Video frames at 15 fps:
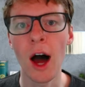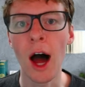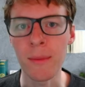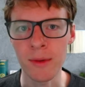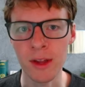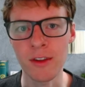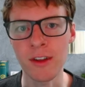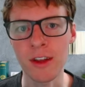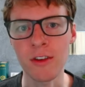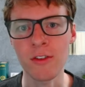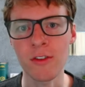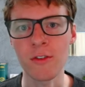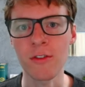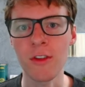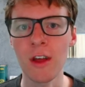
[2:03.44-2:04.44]
I'm going to teach
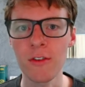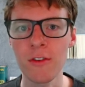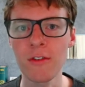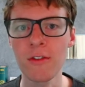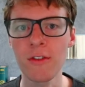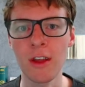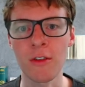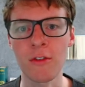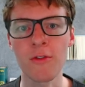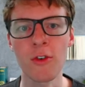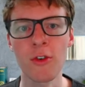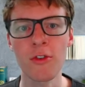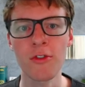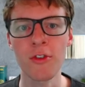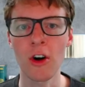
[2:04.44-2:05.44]
these lessons is
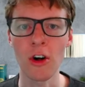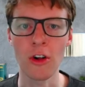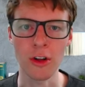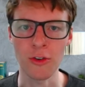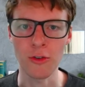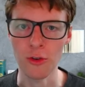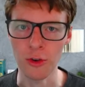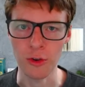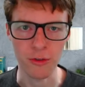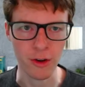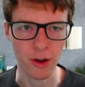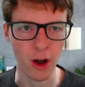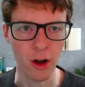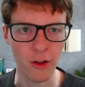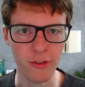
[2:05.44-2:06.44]
first I'll introduce a
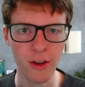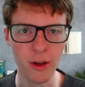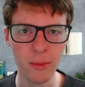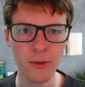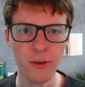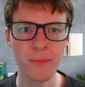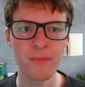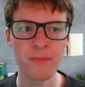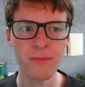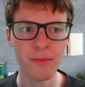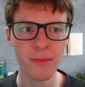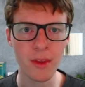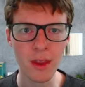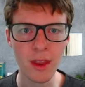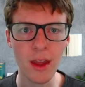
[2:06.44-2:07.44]
concept.
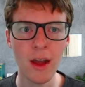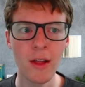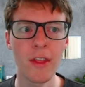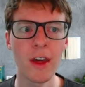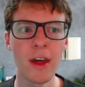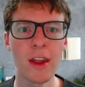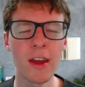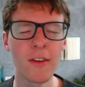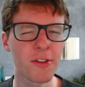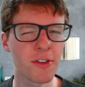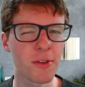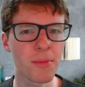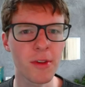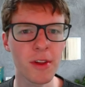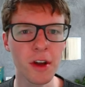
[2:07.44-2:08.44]
And then if it's
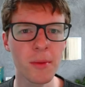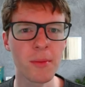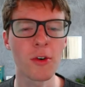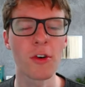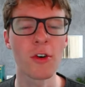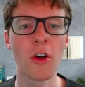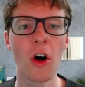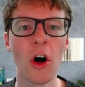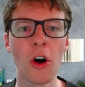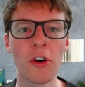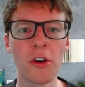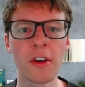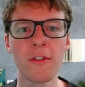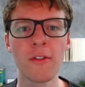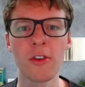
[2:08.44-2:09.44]
applicable, I'll
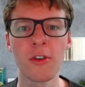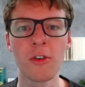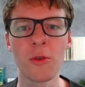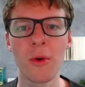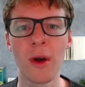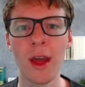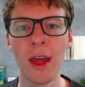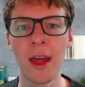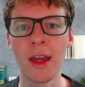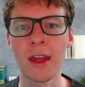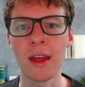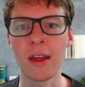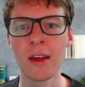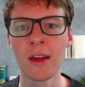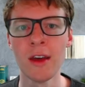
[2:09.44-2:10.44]
give you
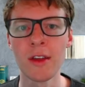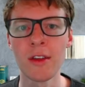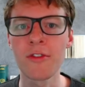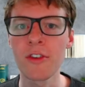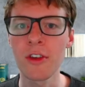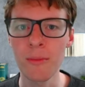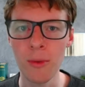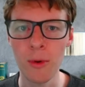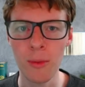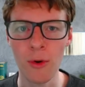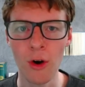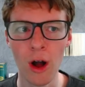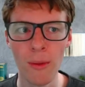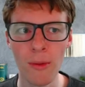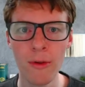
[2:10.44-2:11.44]
a simple
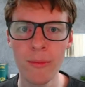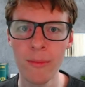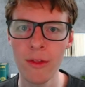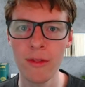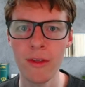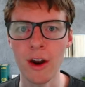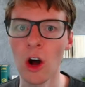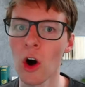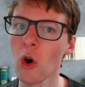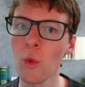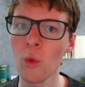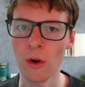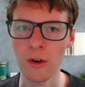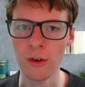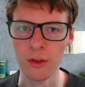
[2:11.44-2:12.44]
problem that I'll
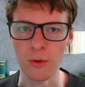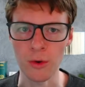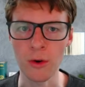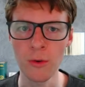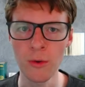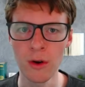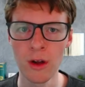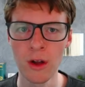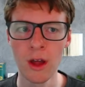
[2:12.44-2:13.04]
work through.